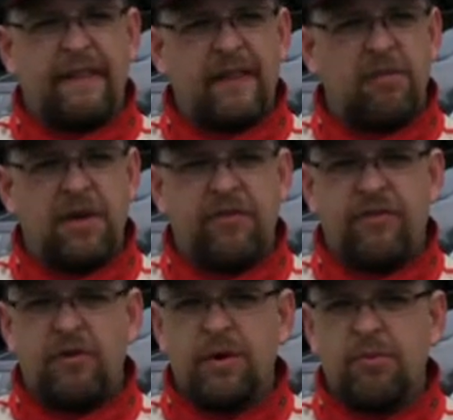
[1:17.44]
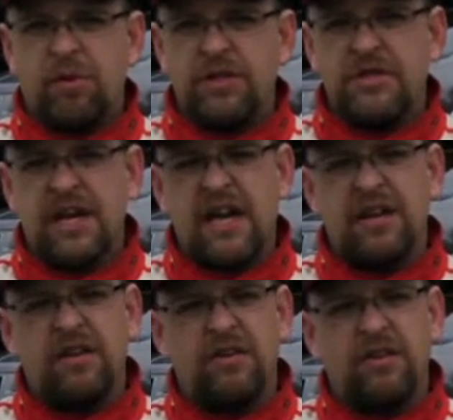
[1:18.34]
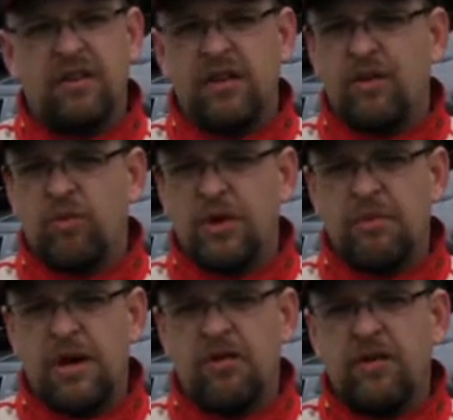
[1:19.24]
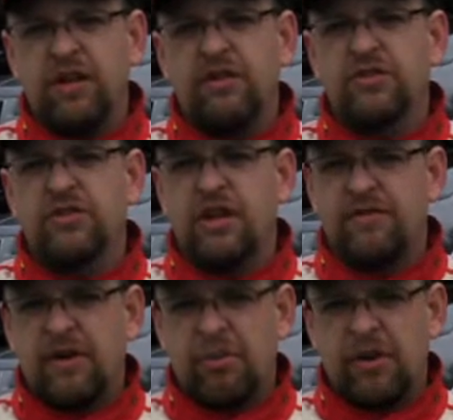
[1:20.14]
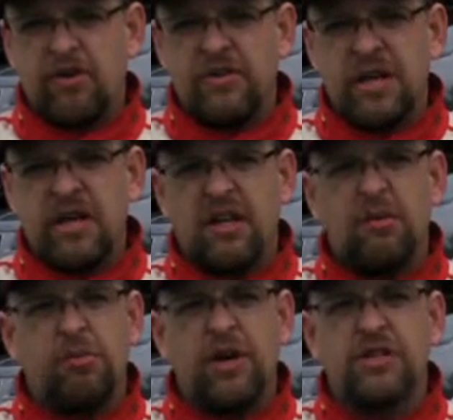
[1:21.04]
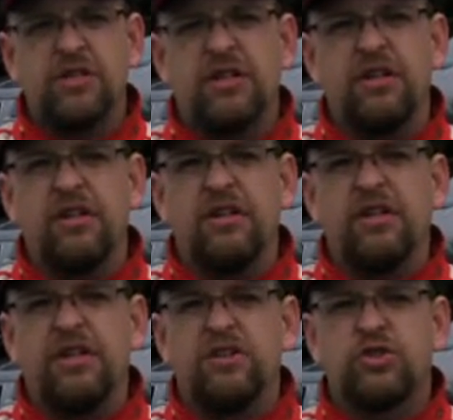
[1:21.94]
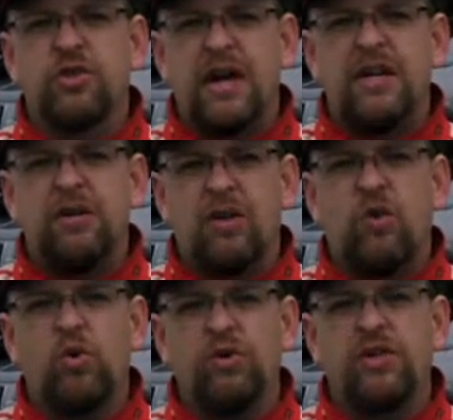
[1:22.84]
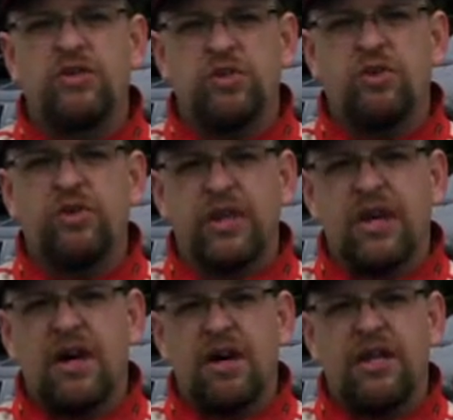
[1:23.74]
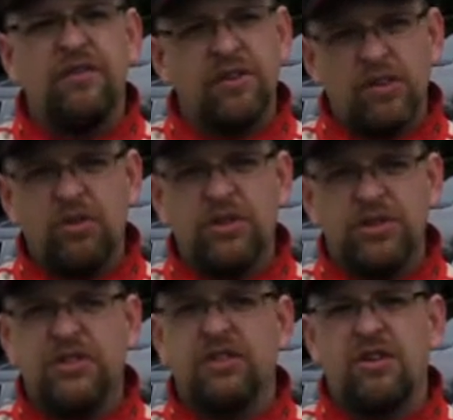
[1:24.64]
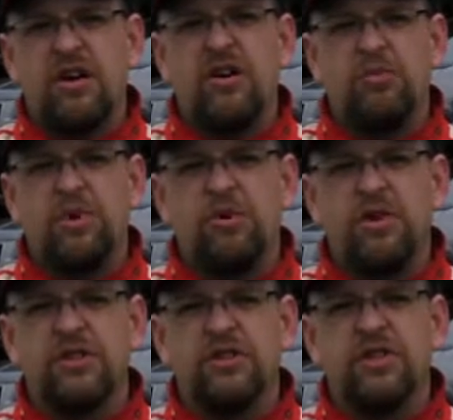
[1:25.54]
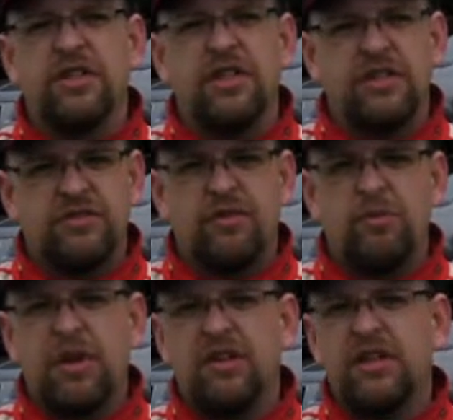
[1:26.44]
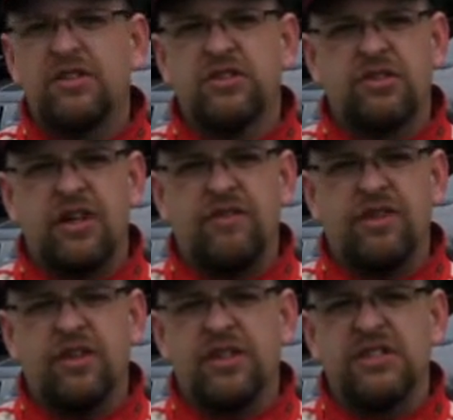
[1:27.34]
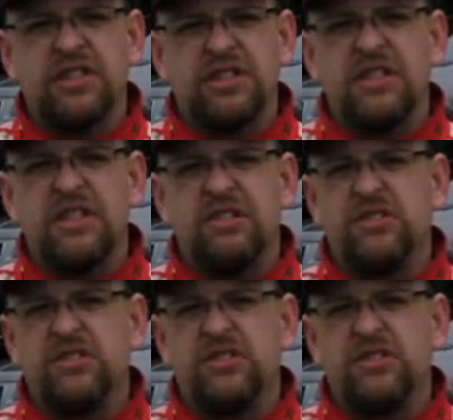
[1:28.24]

it may firm up one side in rebound and soften up another side in compression. It's trying to hold control of the car. Even though it's still in auto mode, it's firming things and softening things as it needs